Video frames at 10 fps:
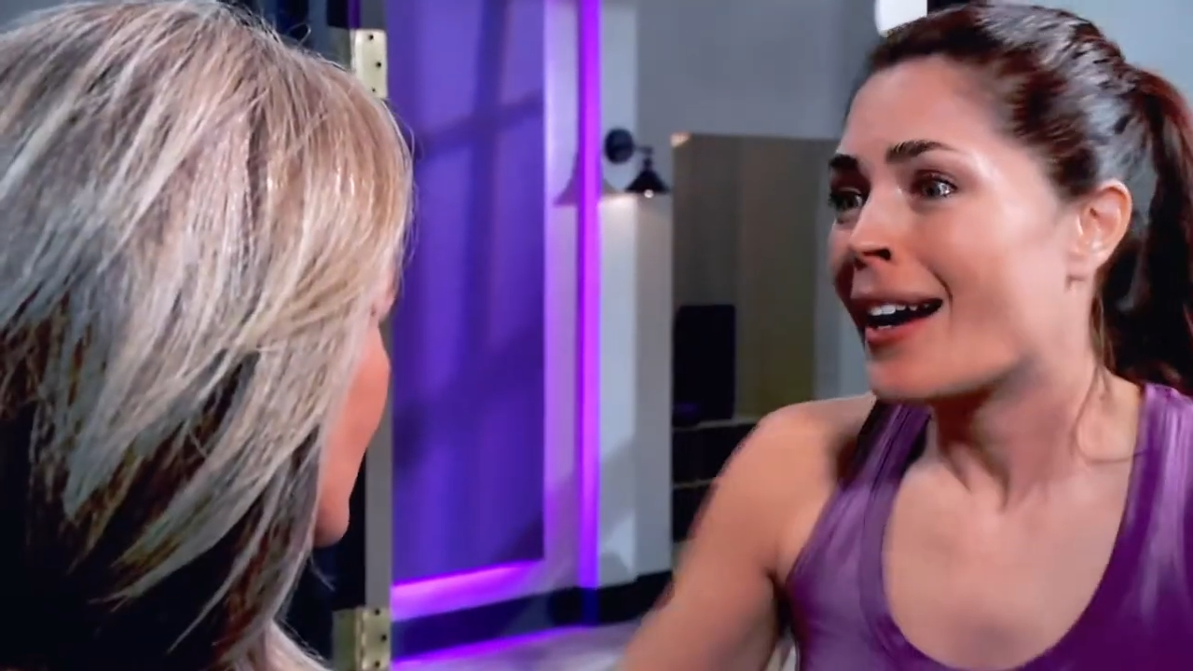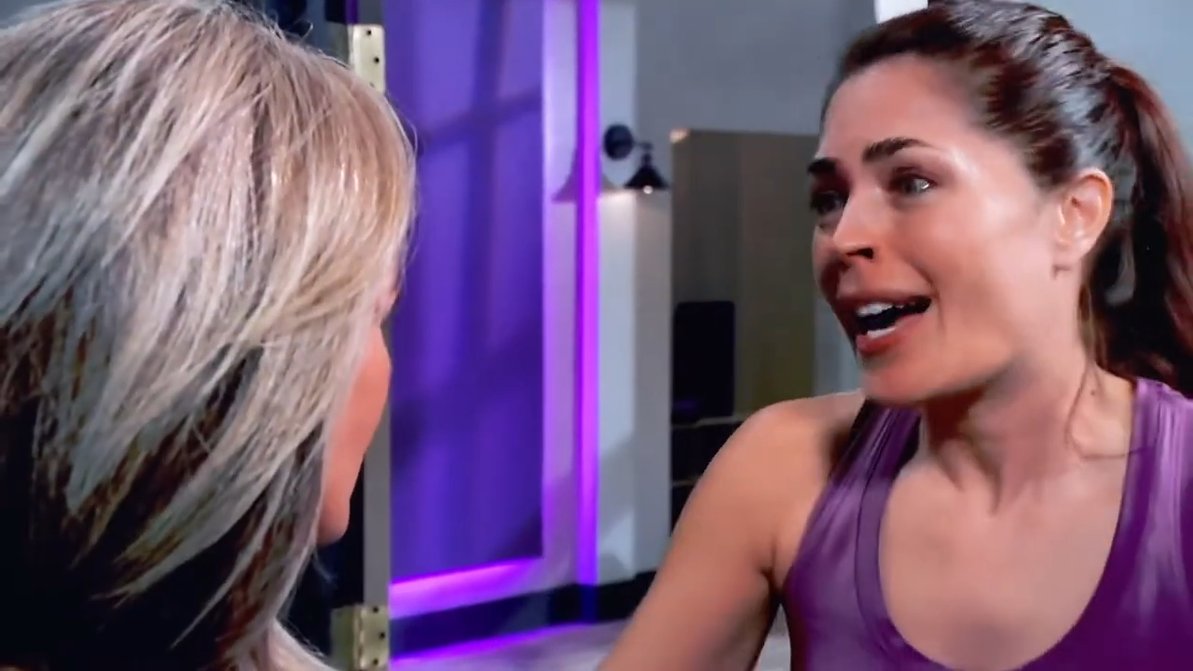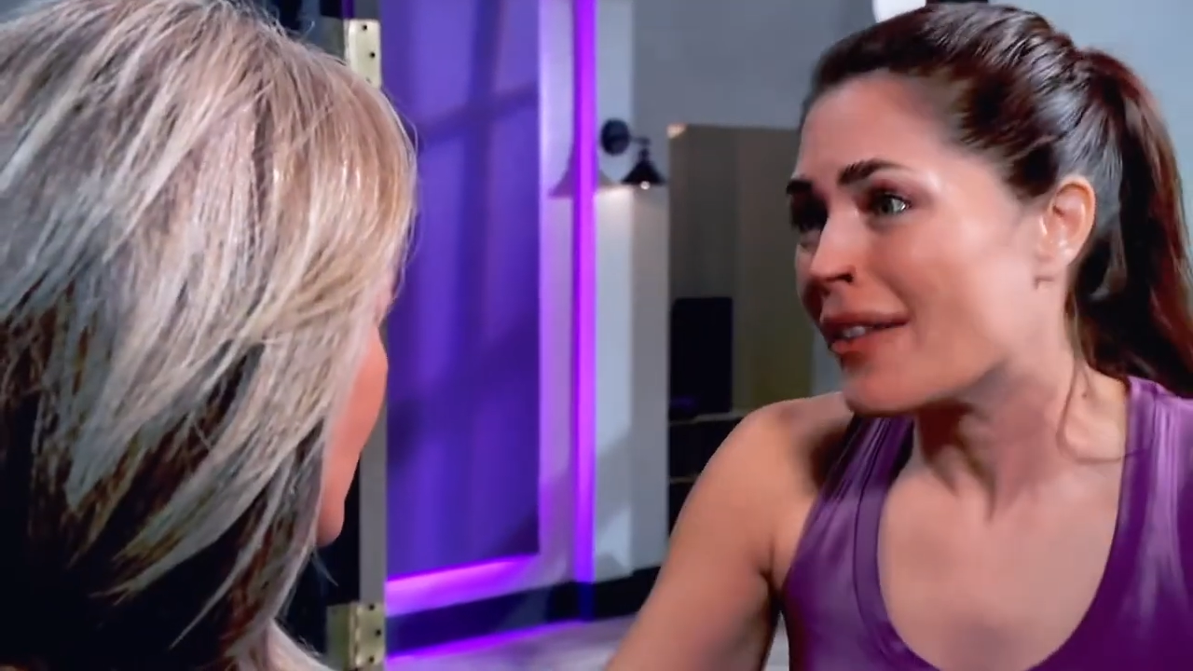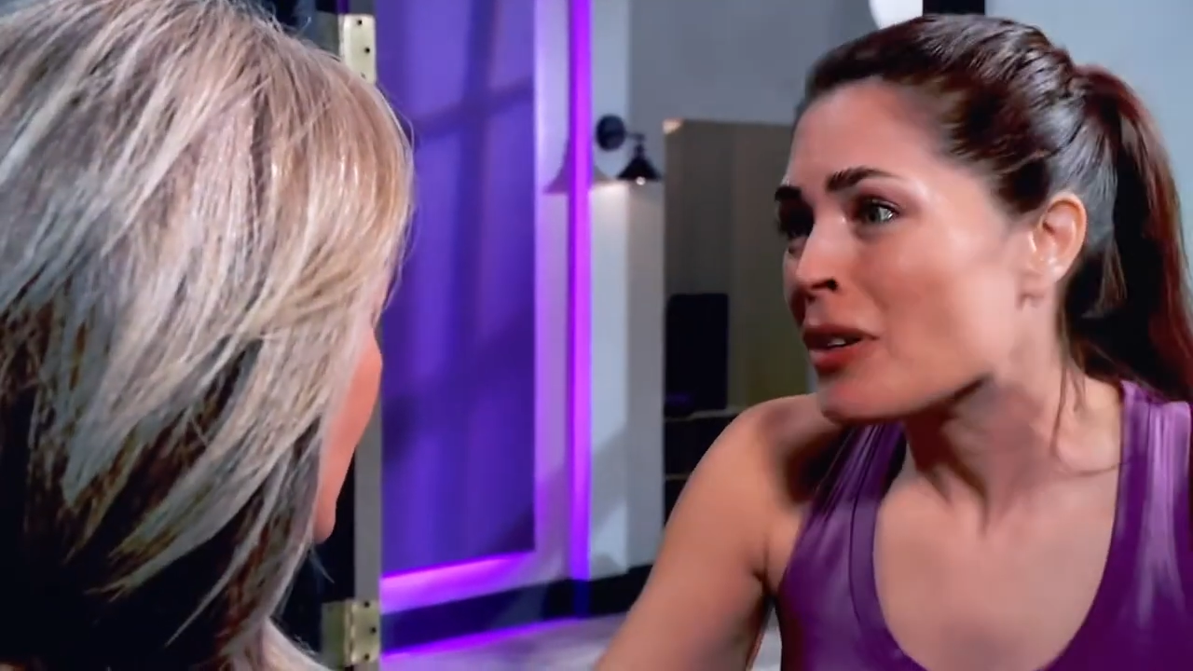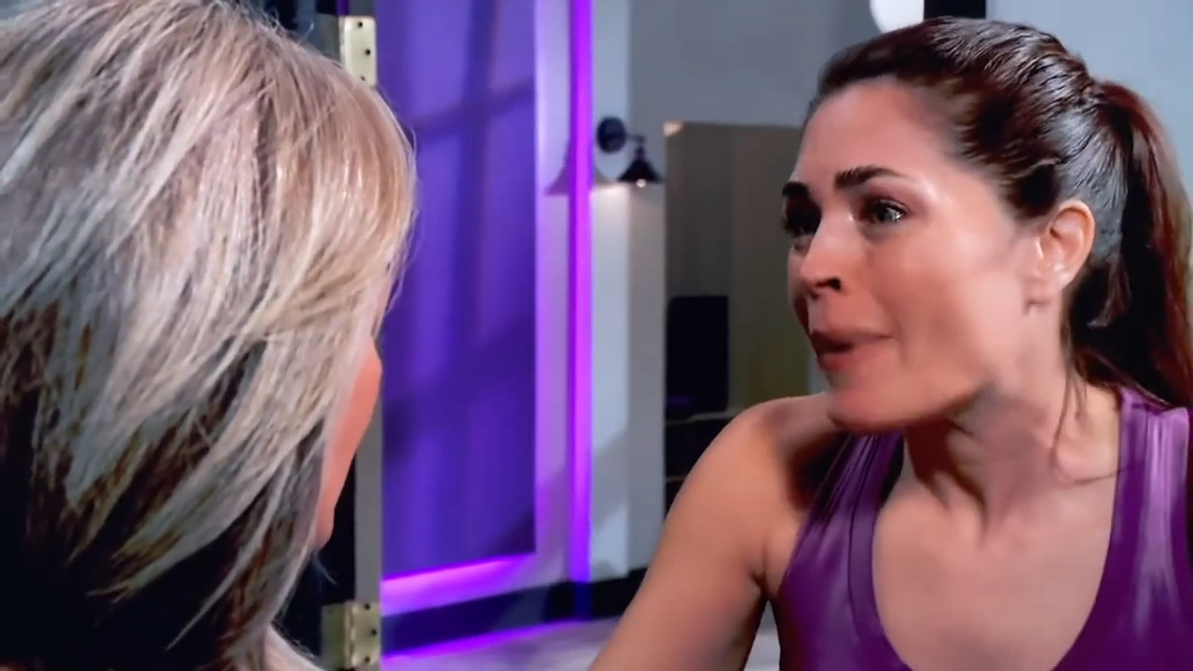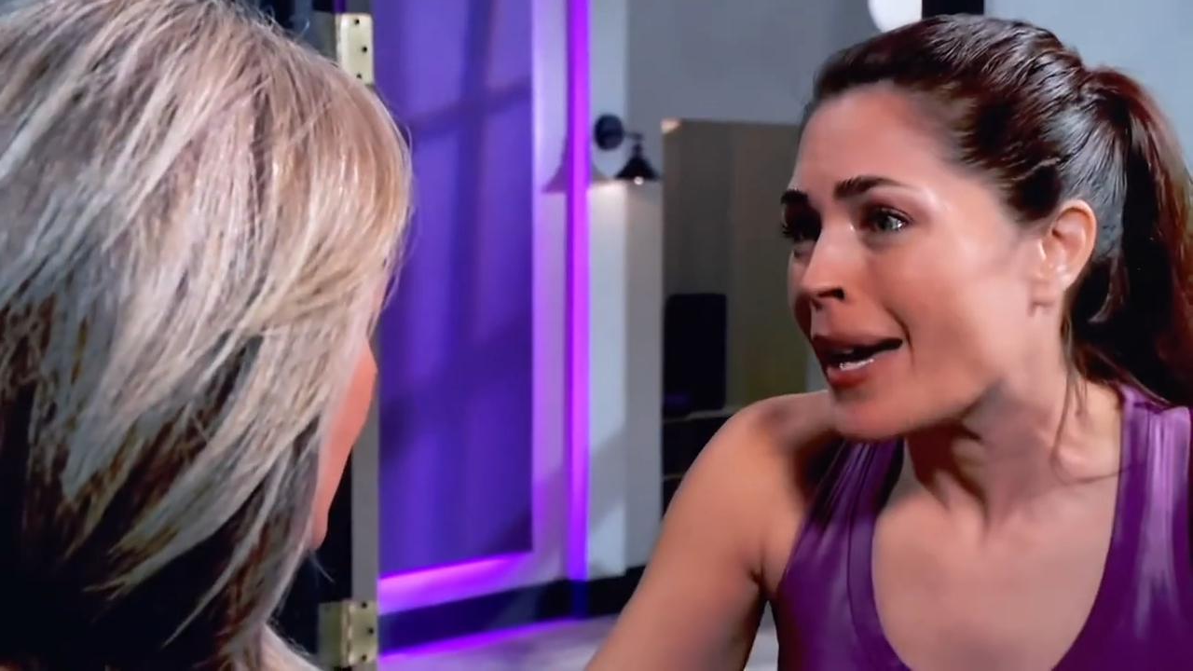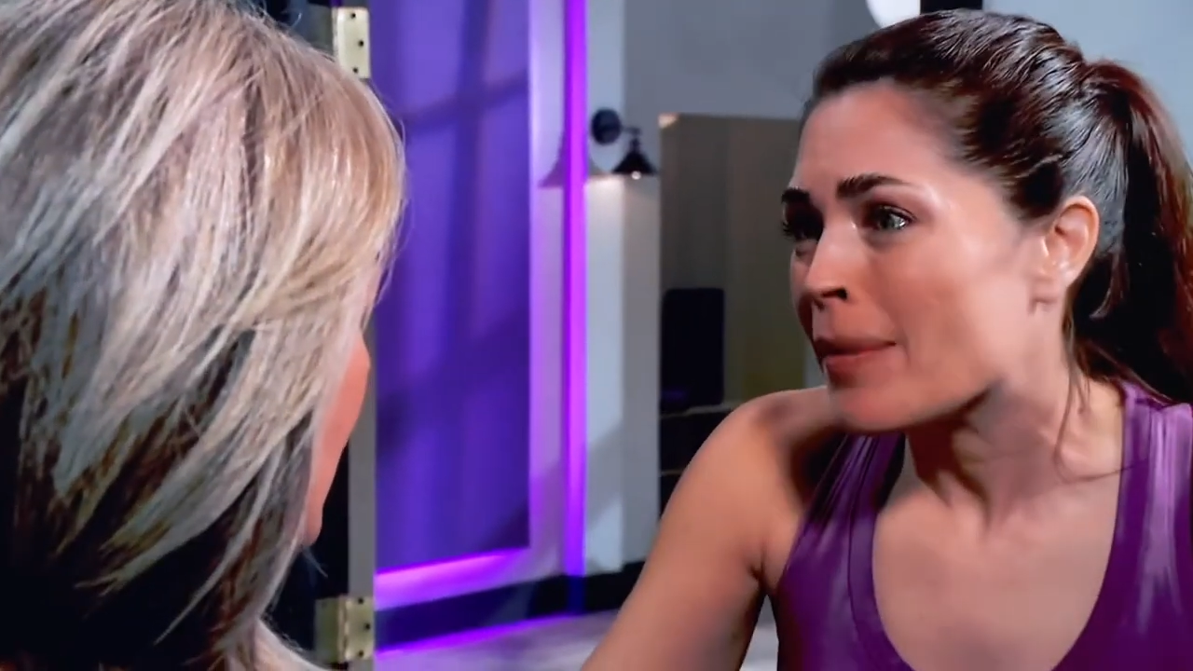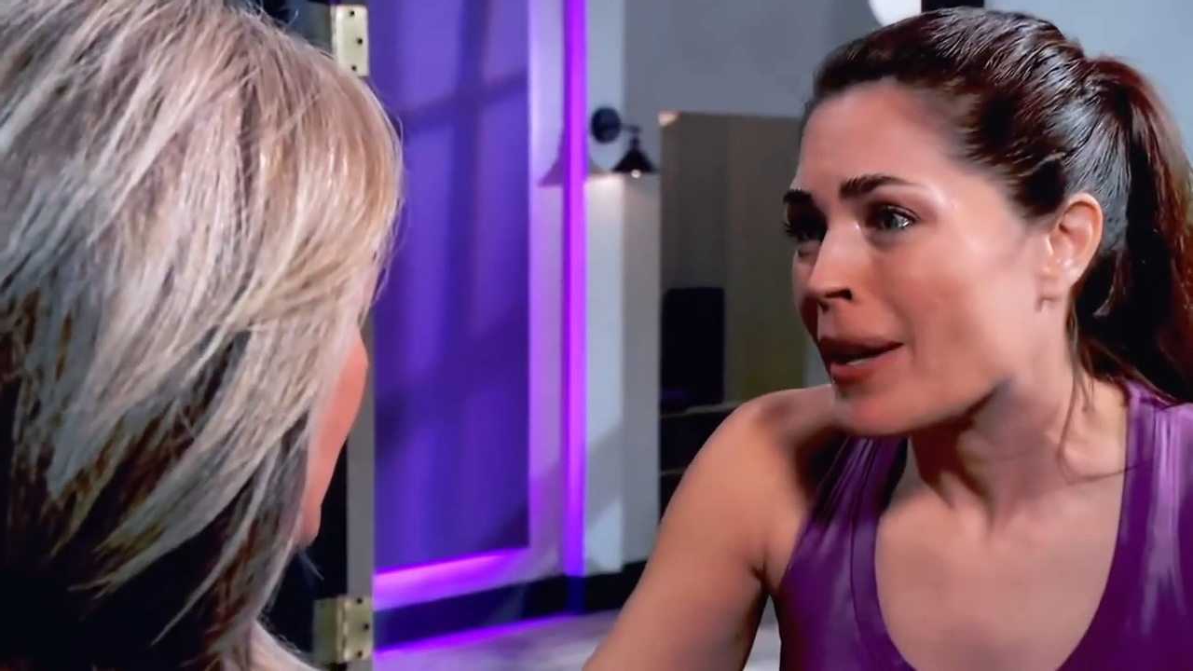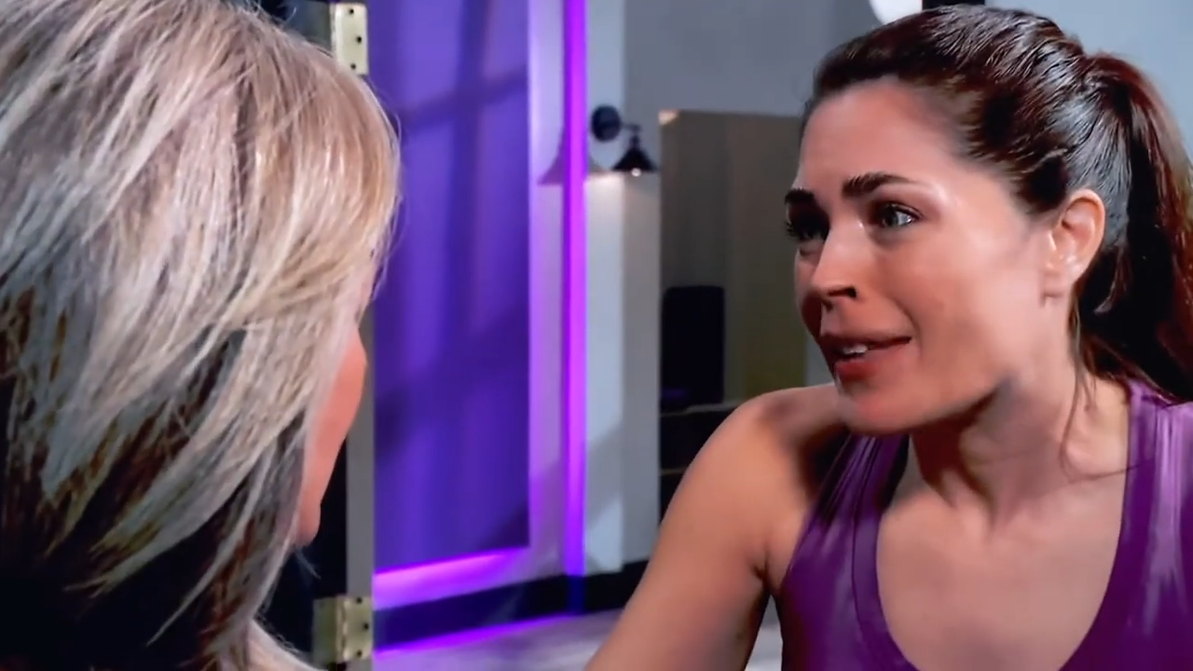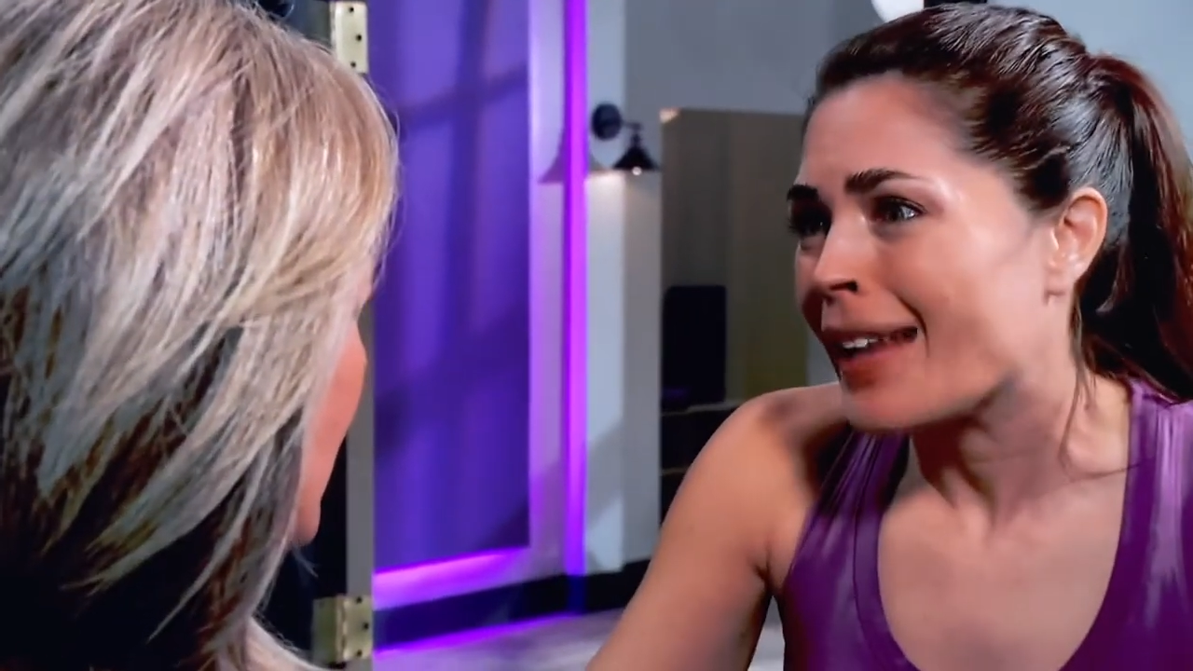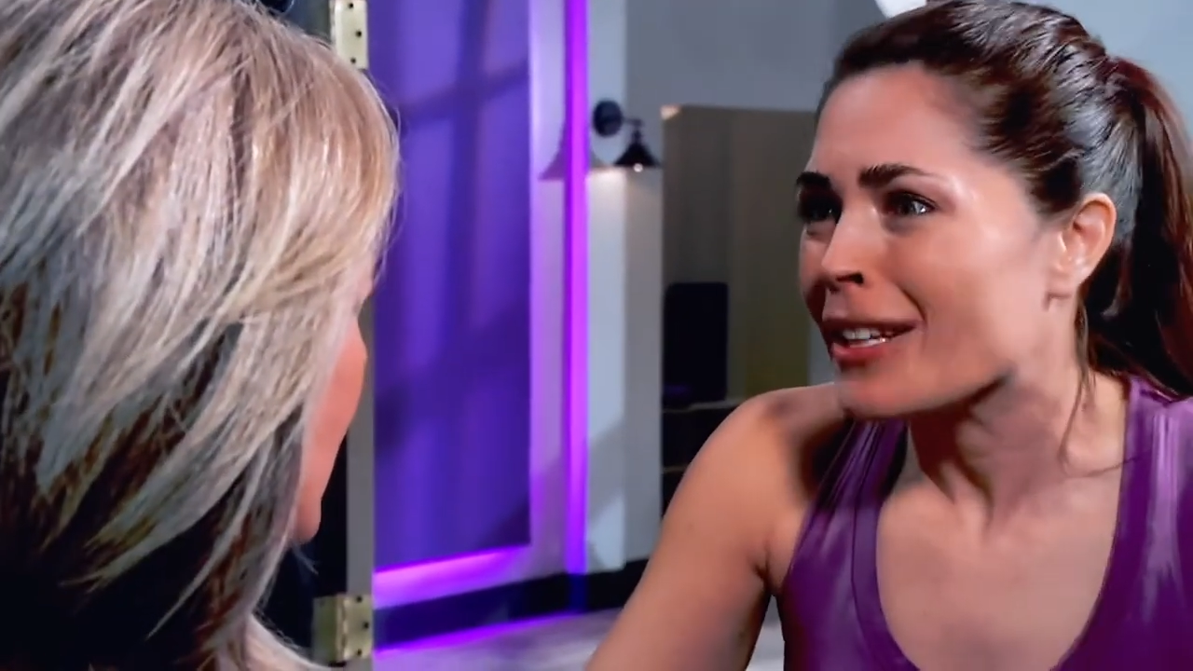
I feel bad about that,